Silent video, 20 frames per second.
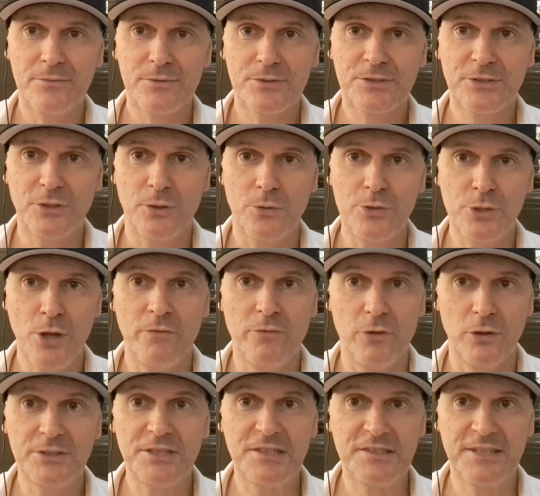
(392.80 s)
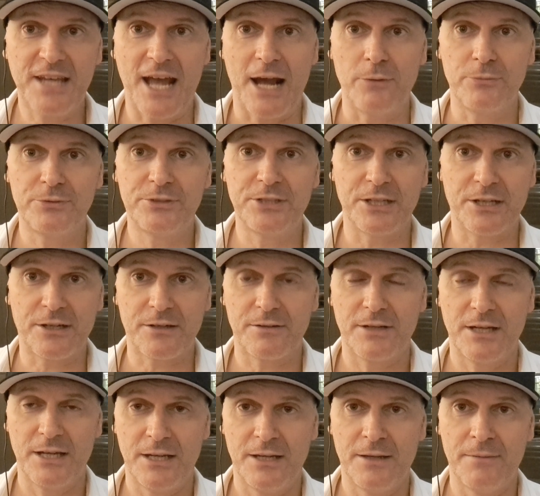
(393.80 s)
so you have all these
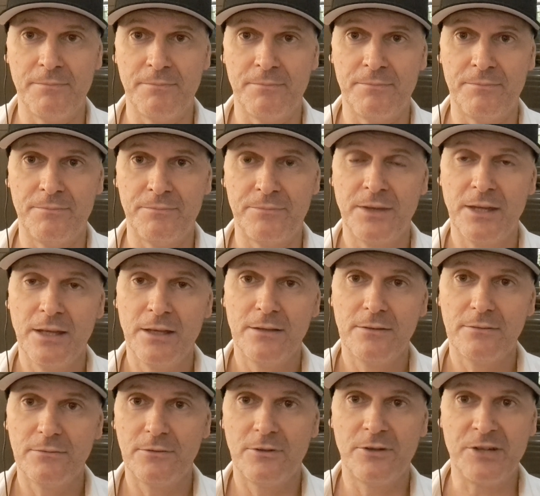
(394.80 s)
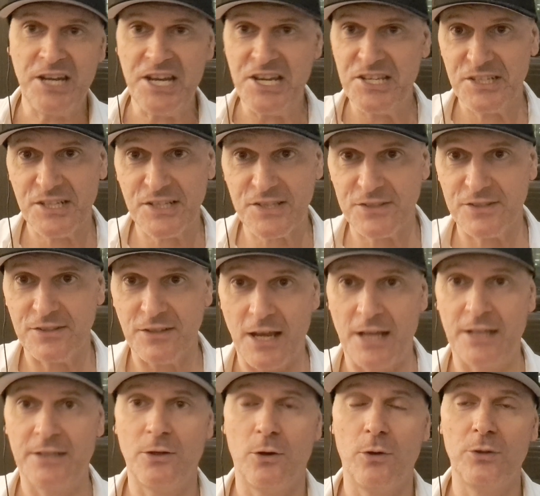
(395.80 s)
counter risks
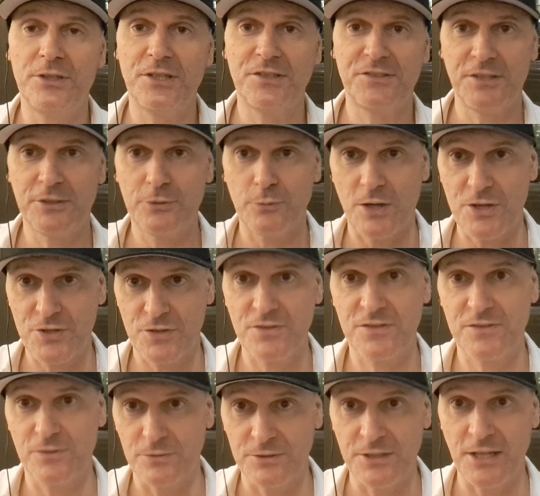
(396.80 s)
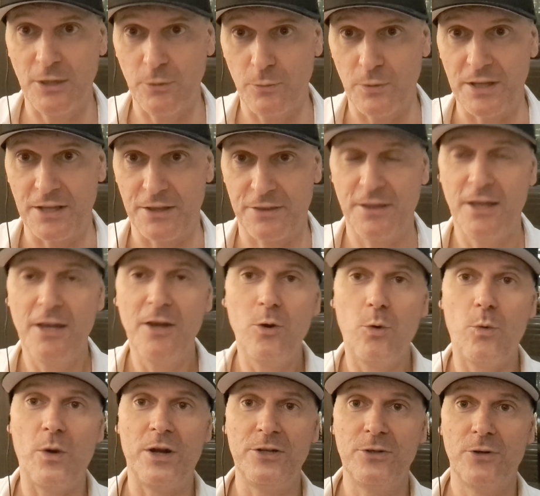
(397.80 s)
and all these situations to deal with
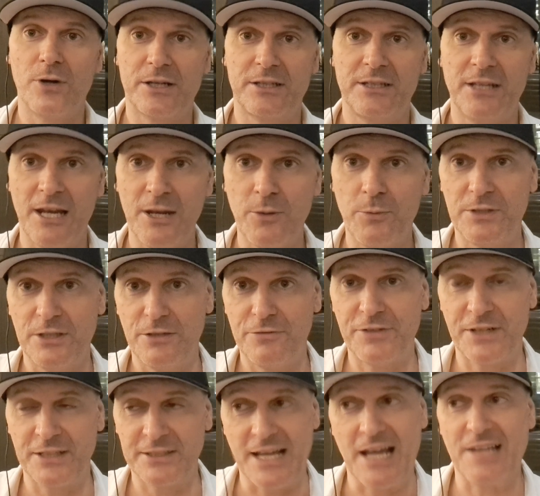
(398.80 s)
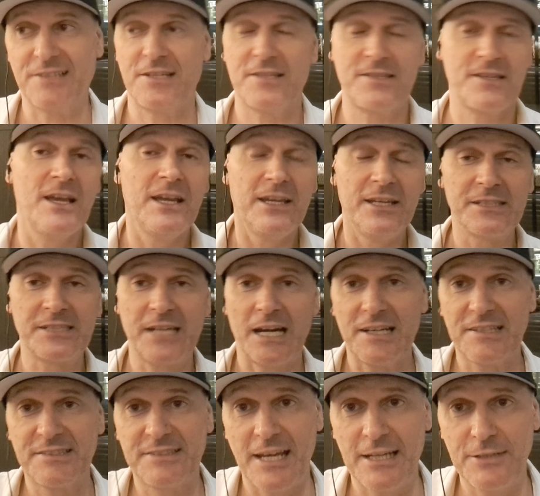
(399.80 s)
when you are dealing with different assets. In
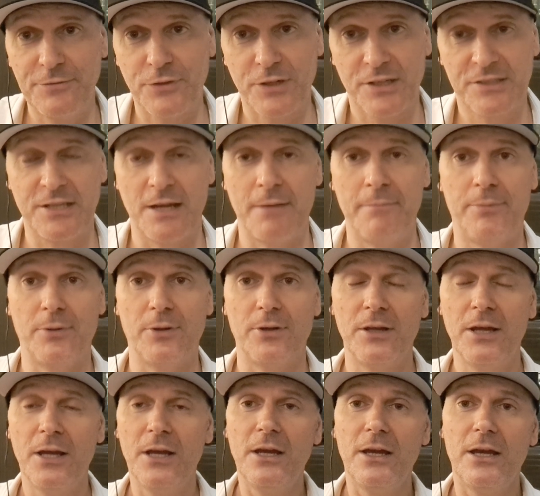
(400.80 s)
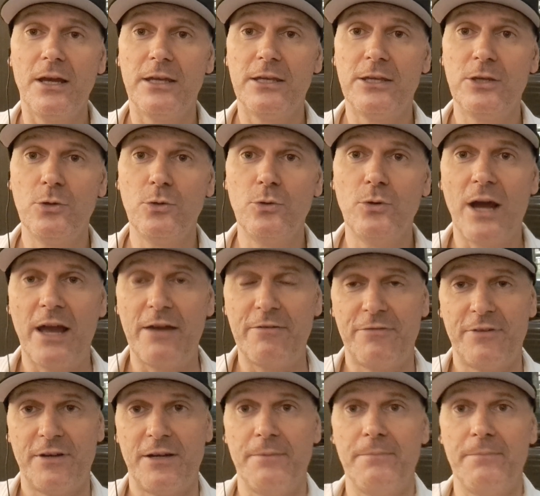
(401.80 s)
real estate, for example, you have